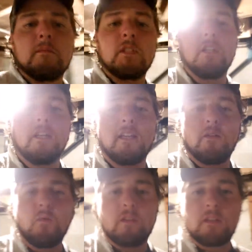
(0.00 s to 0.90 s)
Today,
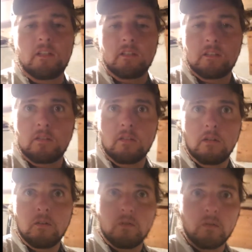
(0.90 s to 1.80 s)
one of the things
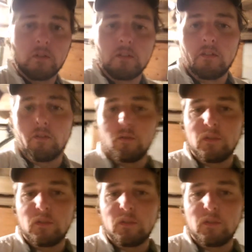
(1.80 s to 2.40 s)
we're going to do